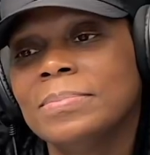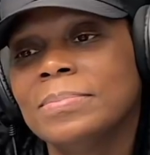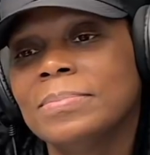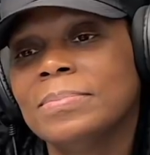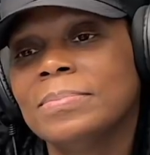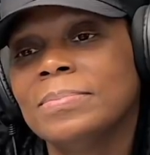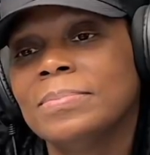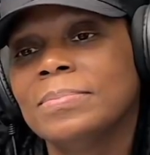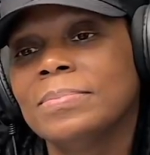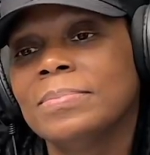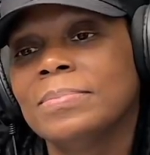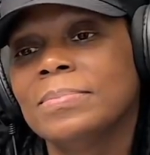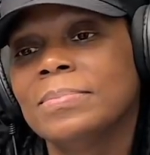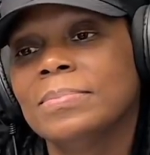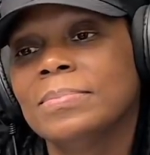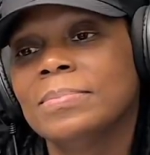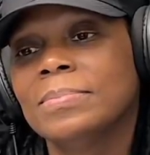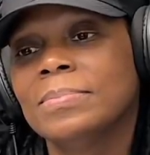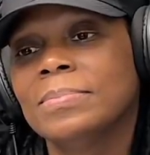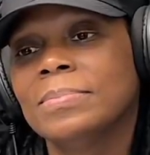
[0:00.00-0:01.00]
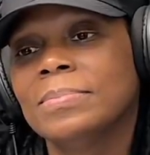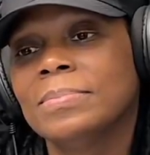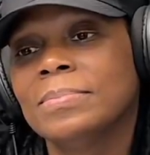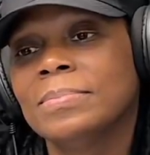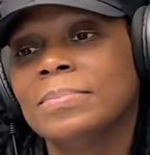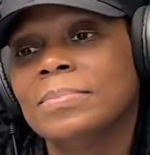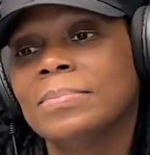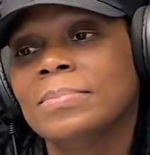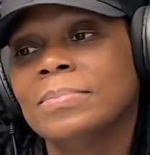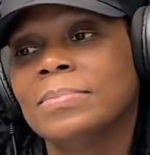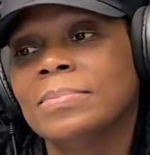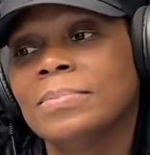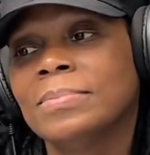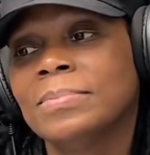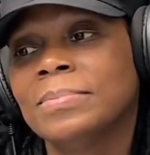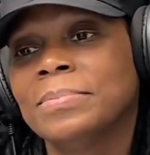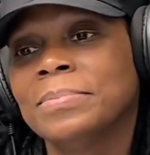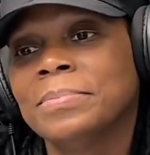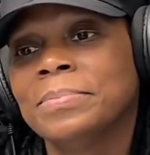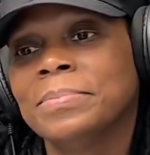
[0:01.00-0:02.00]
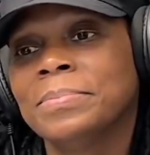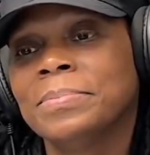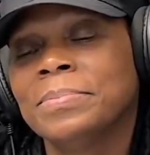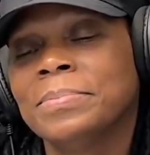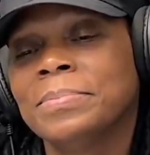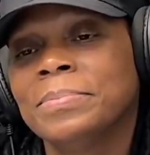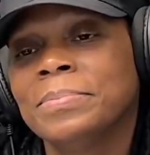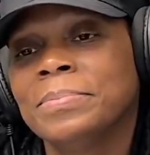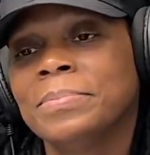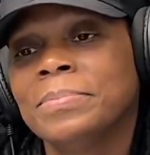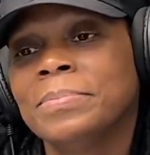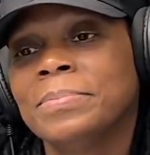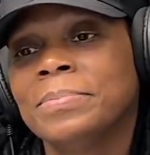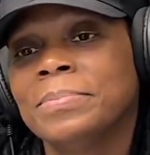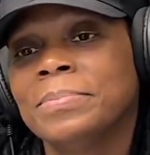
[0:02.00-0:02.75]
No words are spoken by the person on screen.